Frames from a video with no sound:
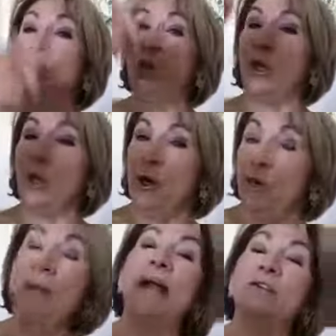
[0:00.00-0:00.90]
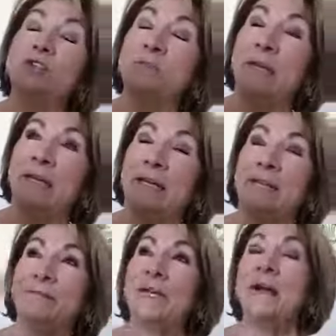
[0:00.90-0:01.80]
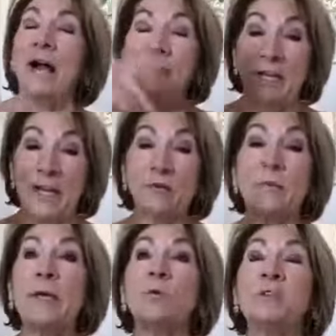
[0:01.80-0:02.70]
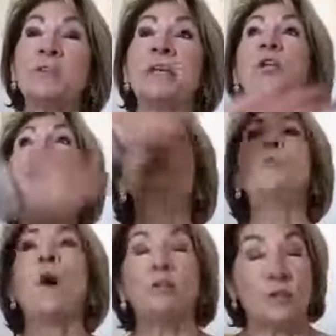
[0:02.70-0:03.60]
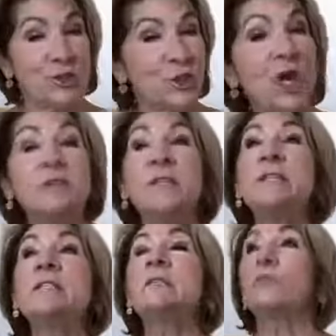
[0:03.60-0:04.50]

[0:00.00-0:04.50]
Go back to the beginning. I think everybody will say to you, you want to start this,